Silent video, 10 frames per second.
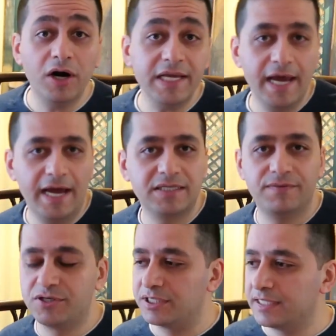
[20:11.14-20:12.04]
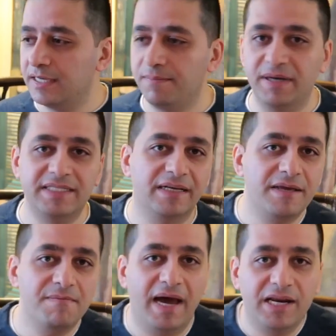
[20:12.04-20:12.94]
RDS, which is a
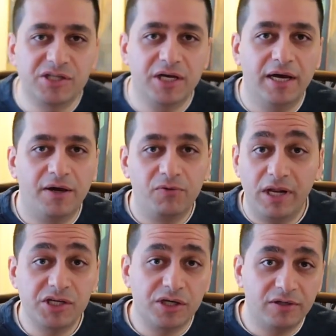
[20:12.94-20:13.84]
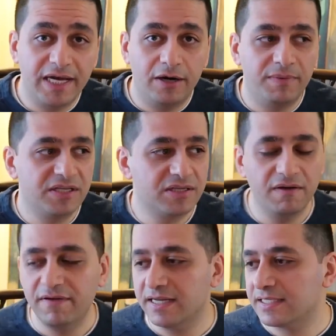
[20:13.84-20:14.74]
basically manage a relational database
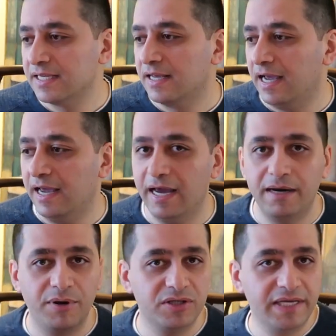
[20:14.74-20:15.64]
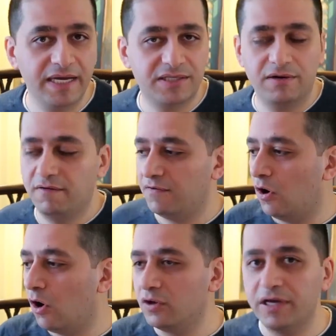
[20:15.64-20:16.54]
service. AWS takes care of
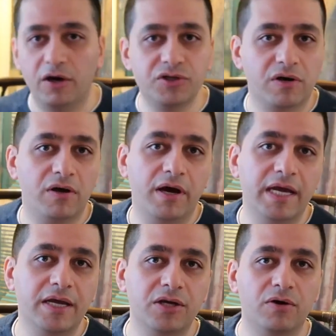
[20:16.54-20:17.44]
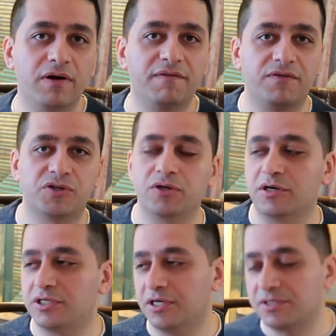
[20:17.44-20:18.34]
all the underlying
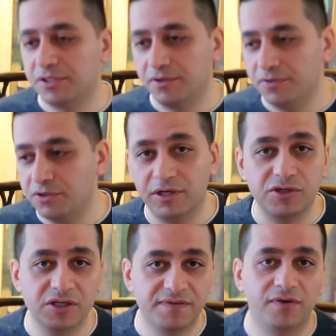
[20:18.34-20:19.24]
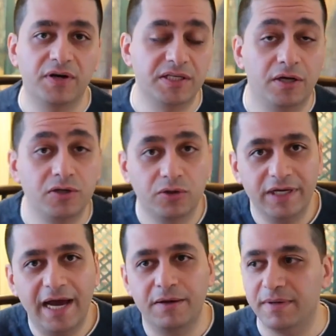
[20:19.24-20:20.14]
infrastructure, so you can just focus on your
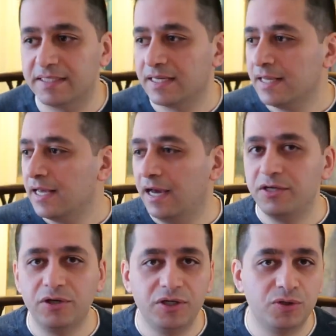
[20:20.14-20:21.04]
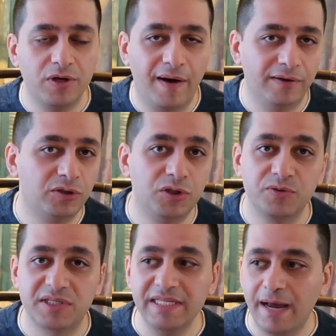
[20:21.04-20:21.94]
database. You need to know how to
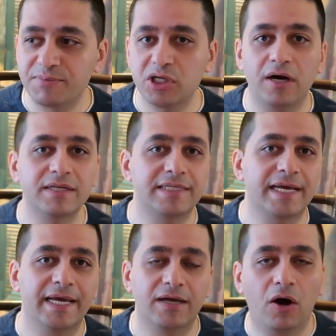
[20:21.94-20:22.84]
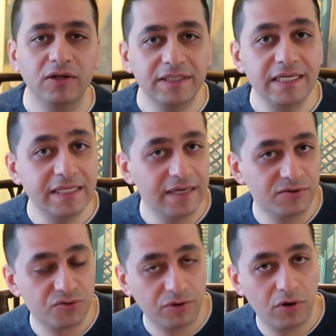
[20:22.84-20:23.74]
do snapshots and all the
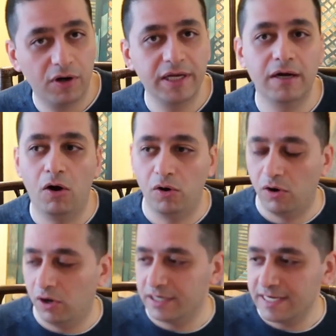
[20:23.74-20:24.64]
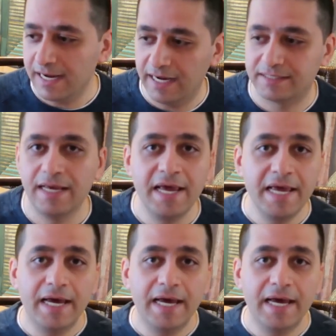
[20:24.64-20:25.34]
details regarding RDS.